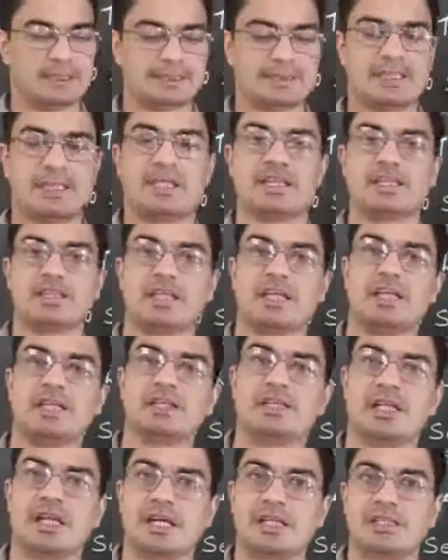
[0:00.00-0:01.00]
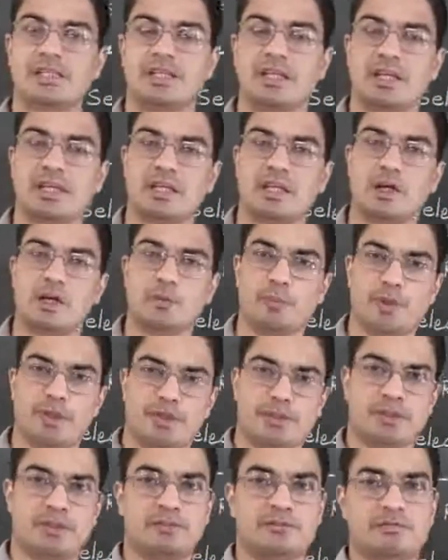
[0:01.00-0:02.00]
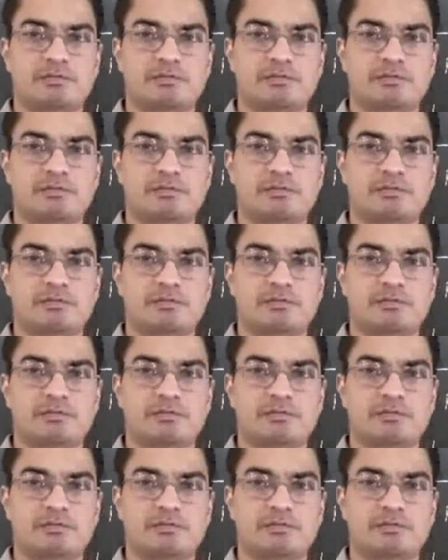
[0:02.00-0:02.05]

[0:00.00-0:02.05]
select a national government.